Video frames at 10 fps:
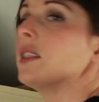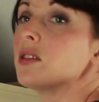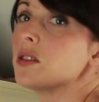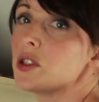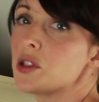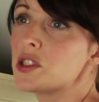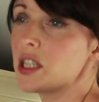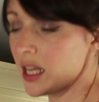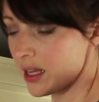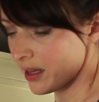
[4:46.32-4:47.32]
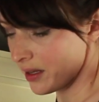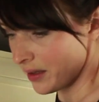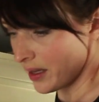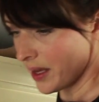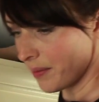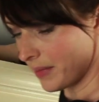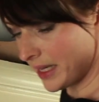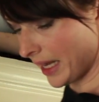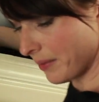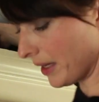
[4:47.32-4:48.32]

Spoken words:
it's so dusty. Midnight